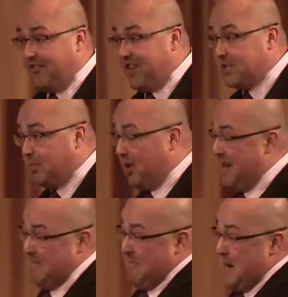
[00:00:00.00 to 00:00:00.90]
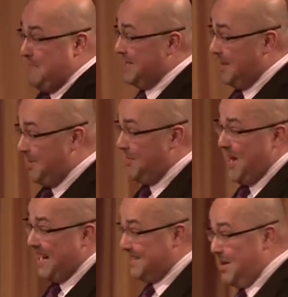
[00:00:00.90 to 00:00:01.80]
feasible. It might be something
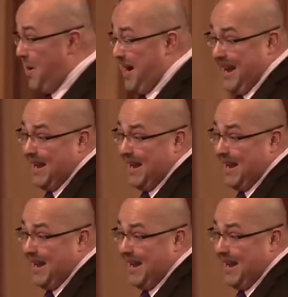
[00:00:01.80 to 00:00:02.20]
we actually want.